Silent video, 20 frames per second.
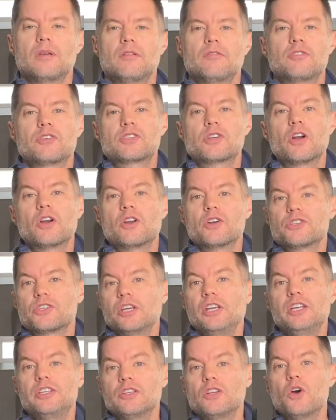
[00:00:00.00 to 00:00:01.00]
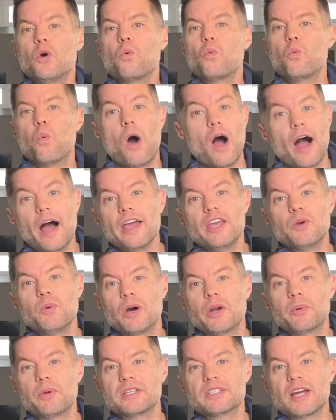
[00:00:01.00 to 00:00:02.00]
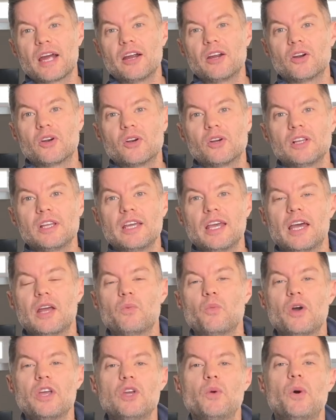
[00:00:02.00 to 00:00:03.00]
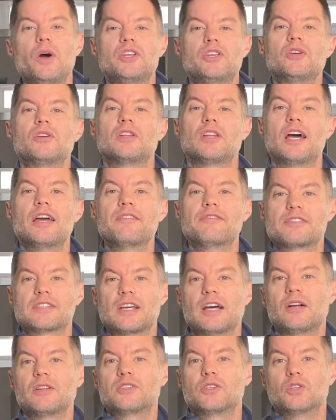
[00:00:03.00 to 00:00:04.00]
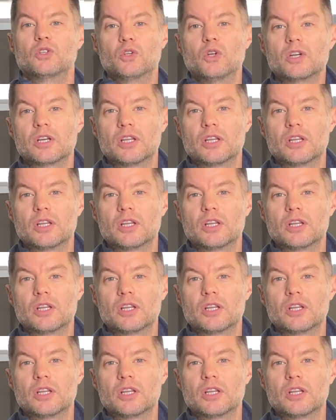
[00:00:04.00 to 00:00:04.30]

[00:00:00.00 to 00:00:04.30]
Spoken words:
For starters, you need to know why you want to retire early and what you want your lifestyle to look